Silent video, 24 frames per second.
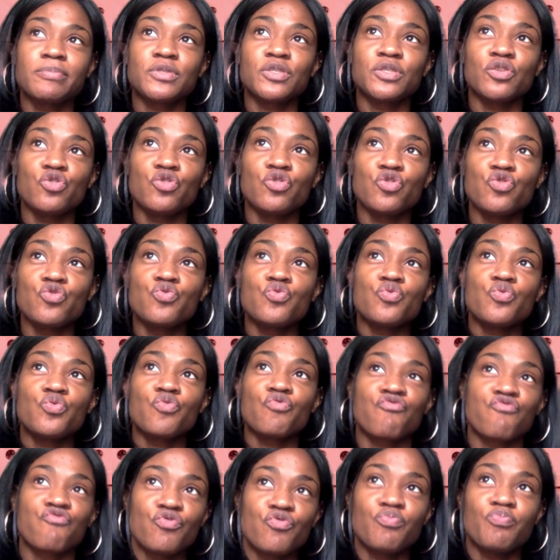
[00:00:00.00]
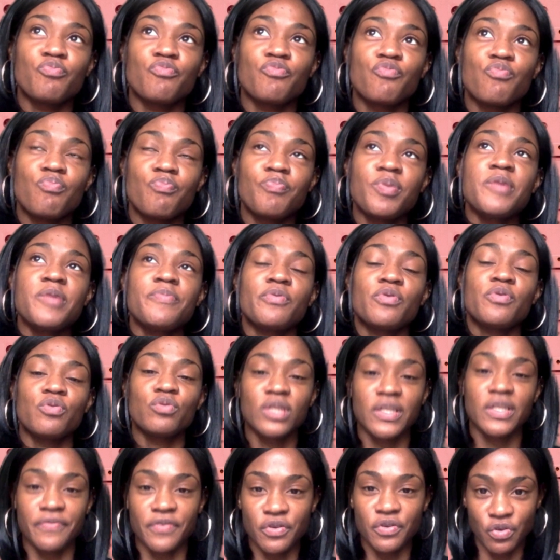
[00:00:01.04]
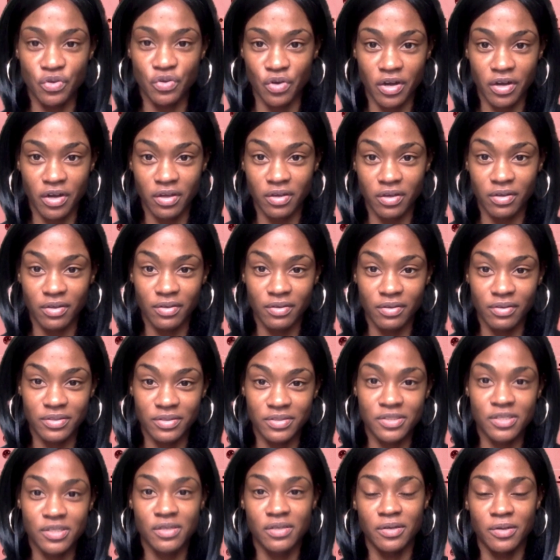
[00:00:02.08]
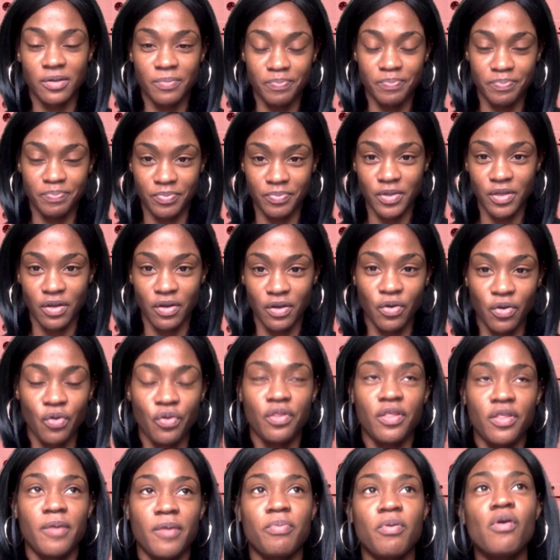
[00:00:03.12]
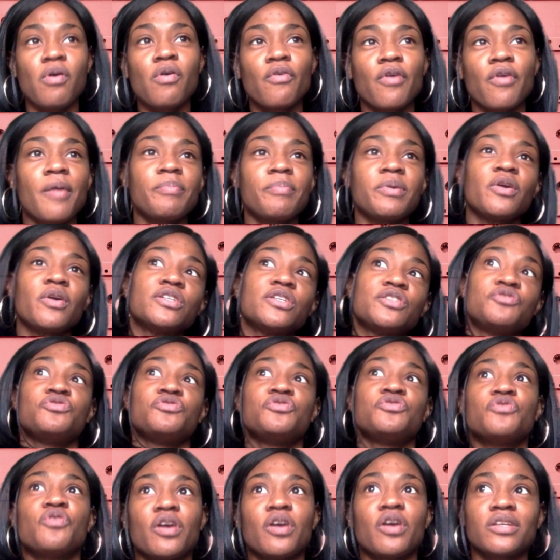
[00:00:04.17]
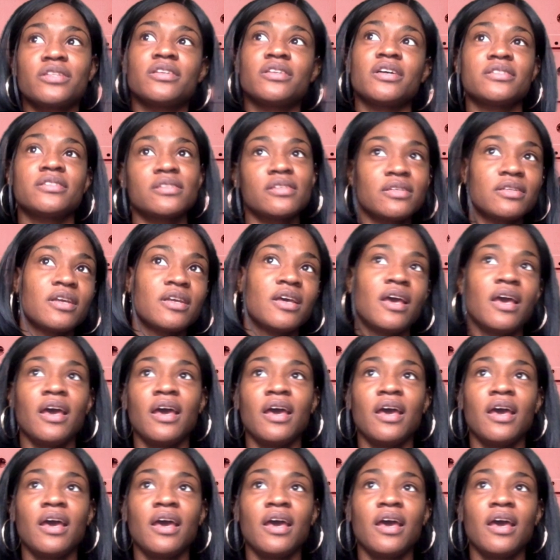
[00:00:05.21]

new people who live in New York to, go to their program, because New York doesn't